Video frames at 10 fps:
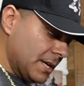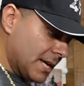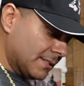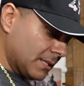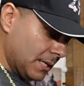
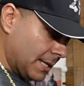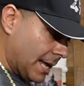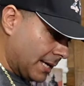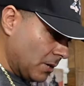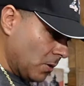guys say that
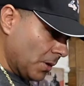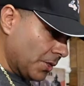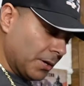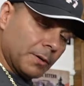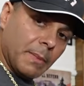I go with
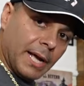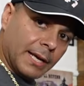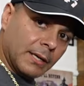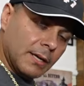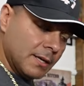third
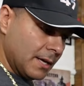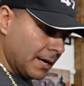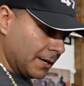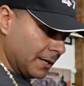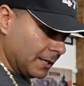mag and